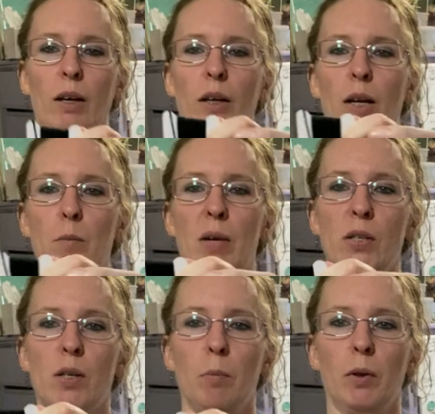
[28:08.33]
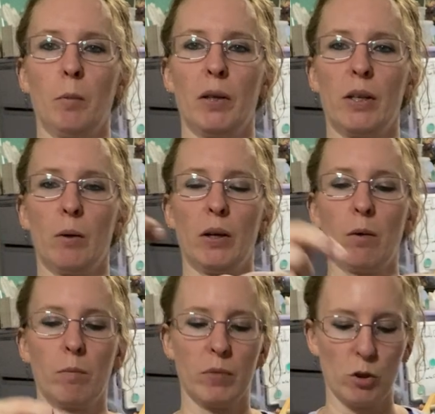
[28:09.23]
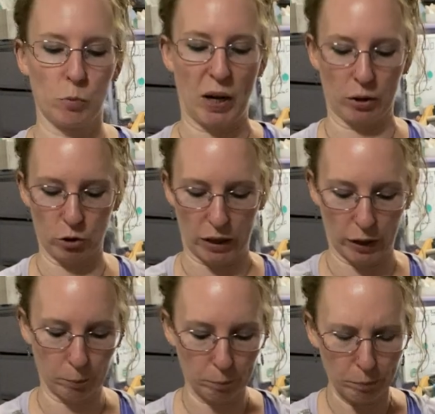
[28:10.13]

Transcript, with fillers: I kind of messed up a little bit. There we go. I was backtracking.